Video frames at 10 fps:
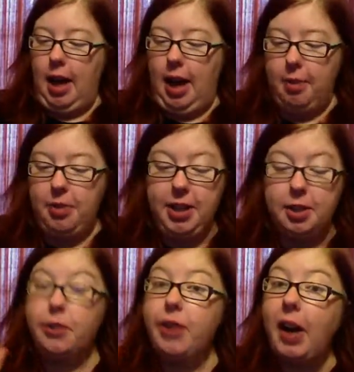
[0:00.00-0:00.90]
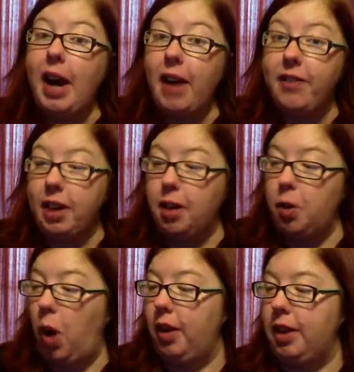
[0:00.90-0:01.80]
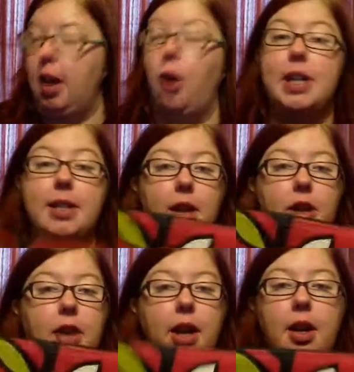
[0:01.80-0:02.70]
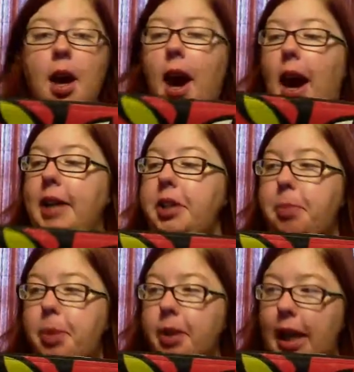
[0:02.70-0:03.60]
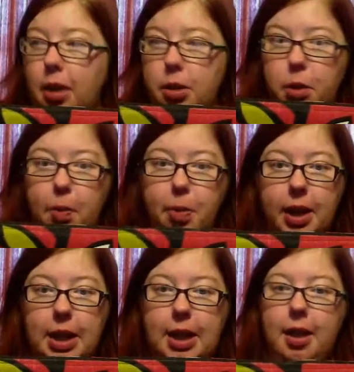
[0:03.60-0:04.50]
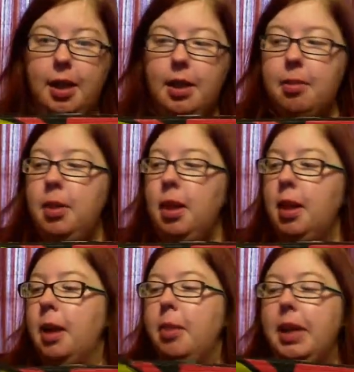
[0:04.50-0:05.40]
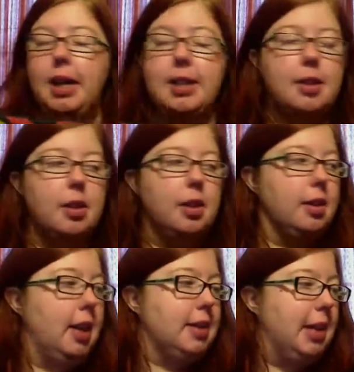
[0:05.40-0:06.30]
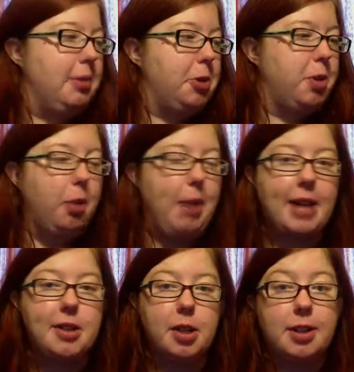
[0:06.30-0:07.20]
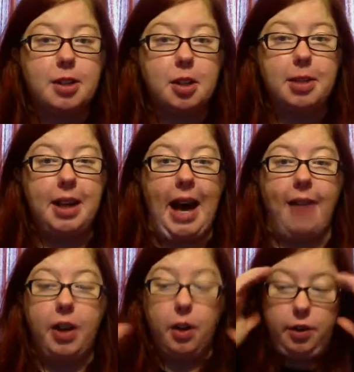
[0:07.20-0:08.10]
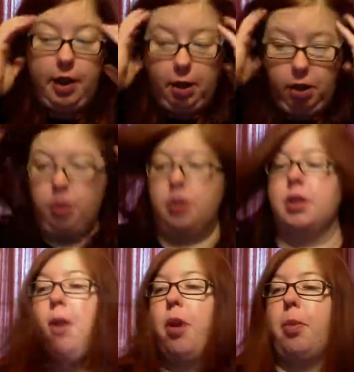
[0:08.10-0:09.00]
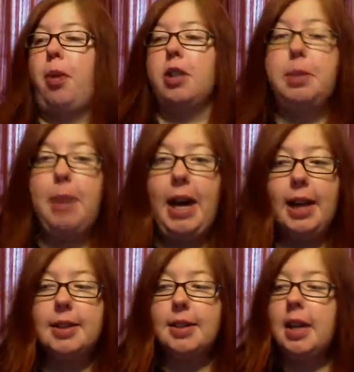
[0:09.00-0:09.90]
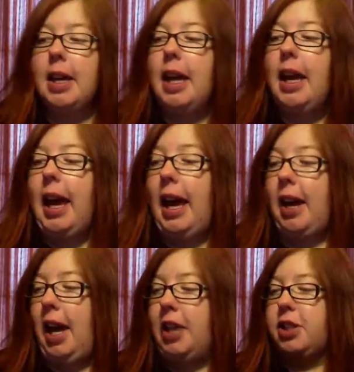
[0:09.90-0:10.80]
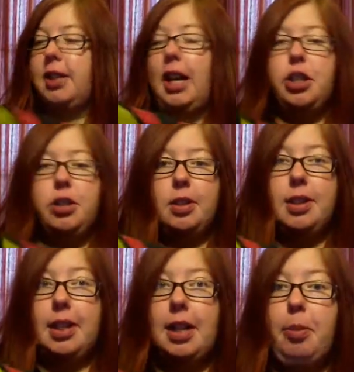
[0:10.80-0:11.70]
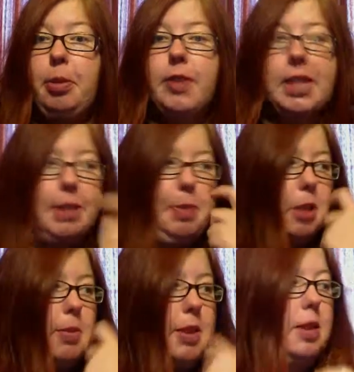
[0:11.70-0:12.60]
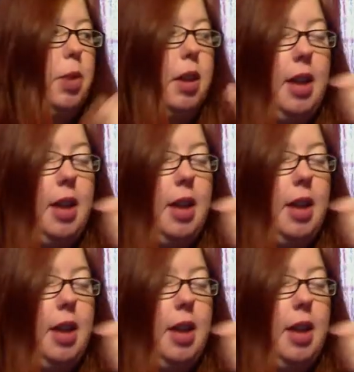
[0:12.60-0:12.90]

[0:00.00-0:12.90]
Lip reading: These are very heavy quality. Oh, that's another thing. I didn't put like a loop or anything on them because lots of times your sweater bags are considerably heavier than your smaller project bags. And I did a couple of experiments with